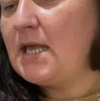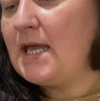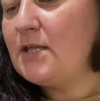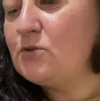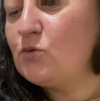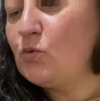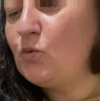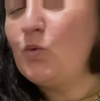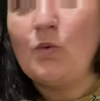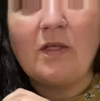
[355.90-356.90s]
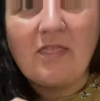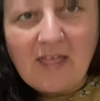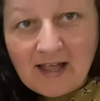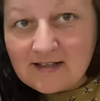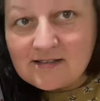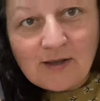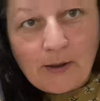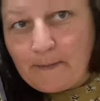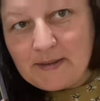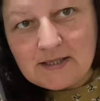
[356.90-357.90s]
and all that
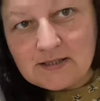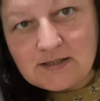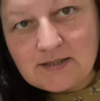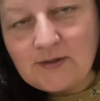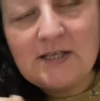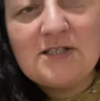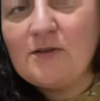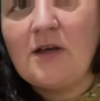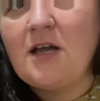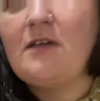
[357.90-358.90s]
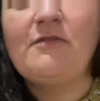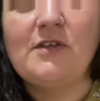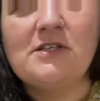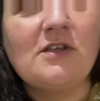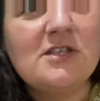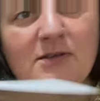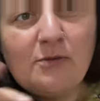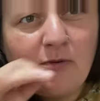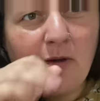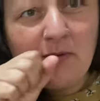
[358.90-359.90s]
gubbins. These are, I love these. Some of
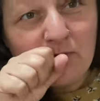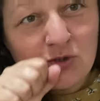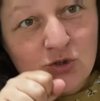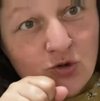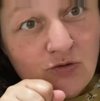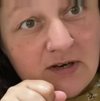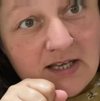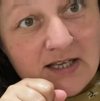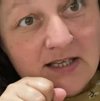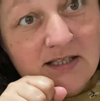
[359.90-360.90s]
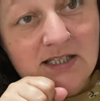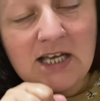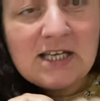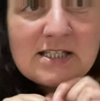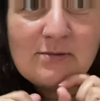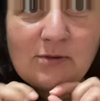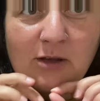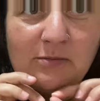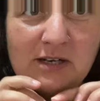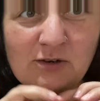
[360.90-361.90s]
them come with little stories, some of them
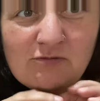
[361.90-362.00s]
come with little